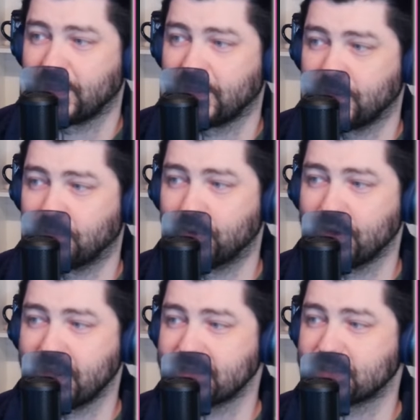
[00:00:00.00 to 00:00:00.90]
The
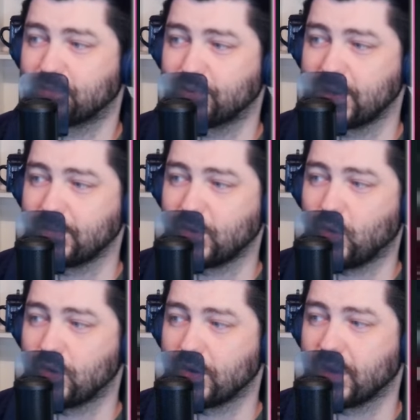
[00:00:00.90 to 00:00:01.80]
Bernie Supreme
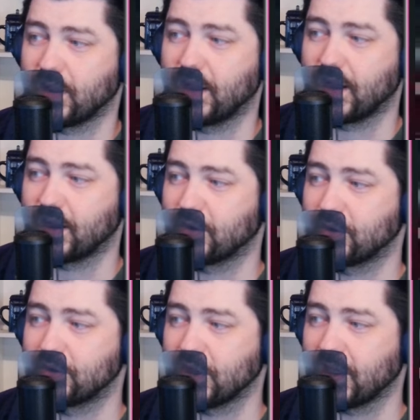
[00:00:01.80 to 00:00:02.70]
Court
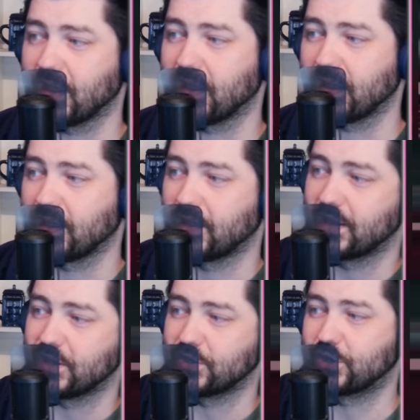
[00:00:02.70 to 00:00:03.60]
heard
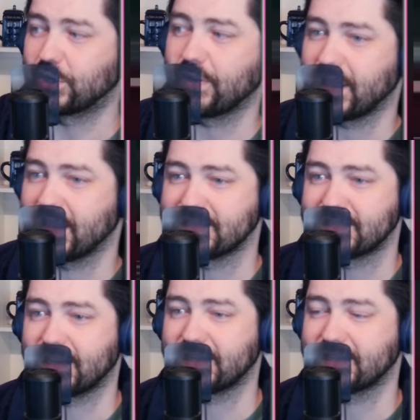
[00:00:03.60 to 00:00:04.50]
during his
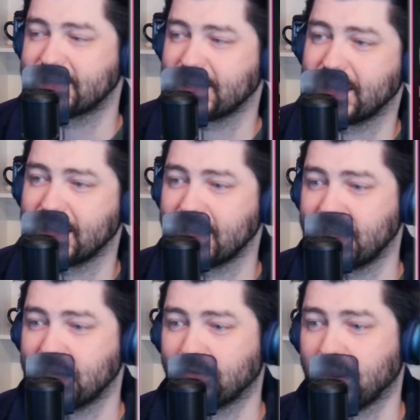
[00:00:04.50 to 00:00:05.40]
sentencing
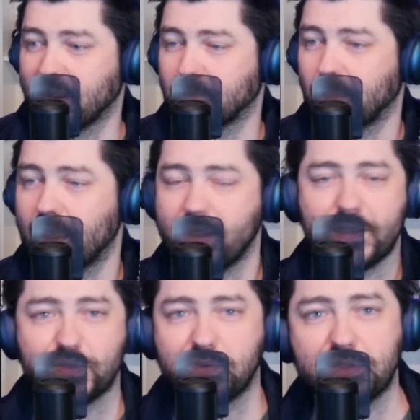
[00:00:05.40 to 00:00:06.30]
hearing.
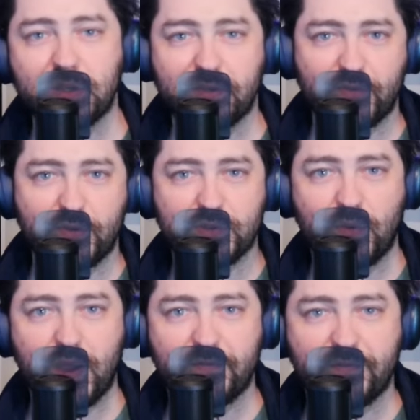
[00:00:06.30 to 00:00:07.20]
So he's looking for his
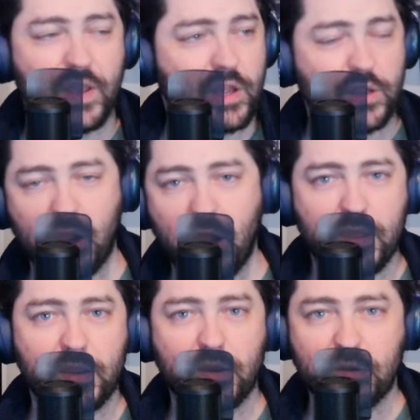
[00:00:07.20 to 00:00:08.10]
wife.
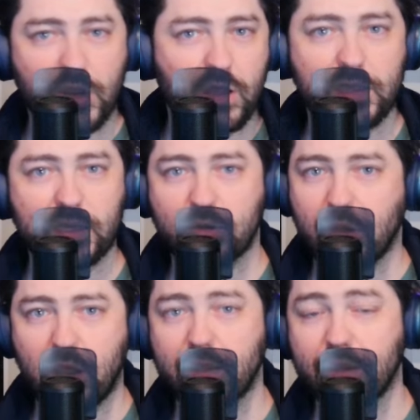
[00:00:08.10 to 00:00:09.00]
Calling
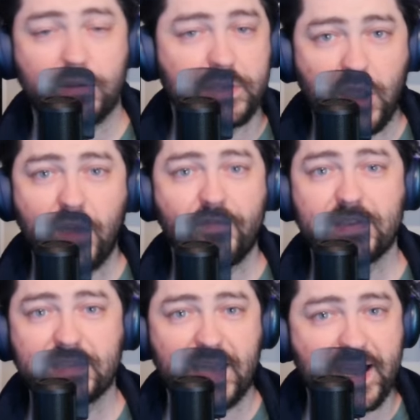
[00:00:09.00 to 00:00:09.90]
her. He
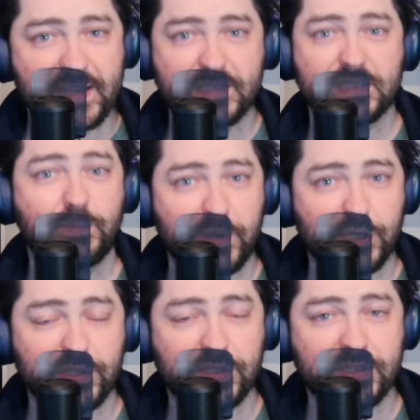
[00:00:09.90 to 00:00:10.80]
obviously has
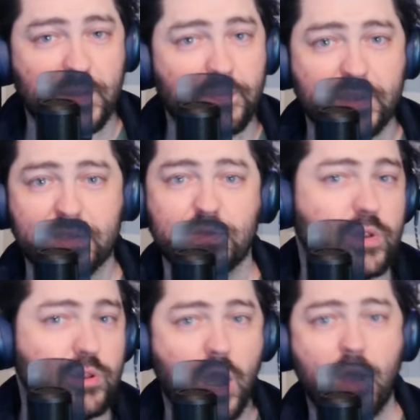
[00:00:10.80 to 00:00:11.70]
suspicion. Something's
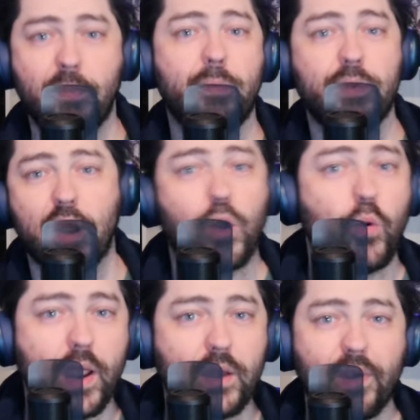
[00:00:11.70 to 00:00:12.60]
not
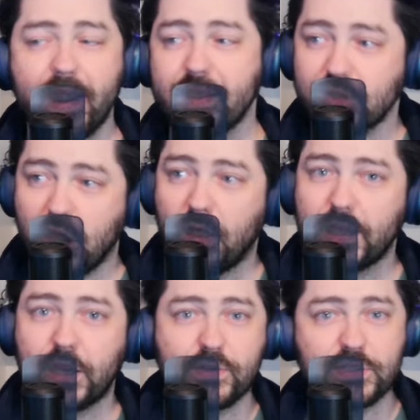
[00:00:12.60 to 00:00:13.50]
quite right. He's
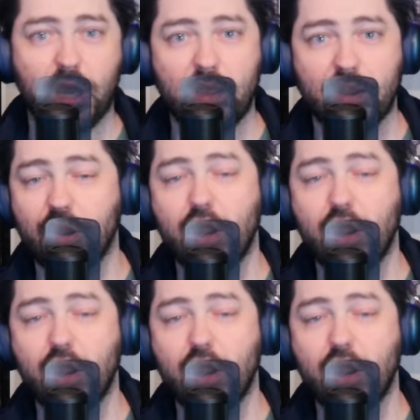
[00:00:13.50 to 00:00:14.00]
calling her.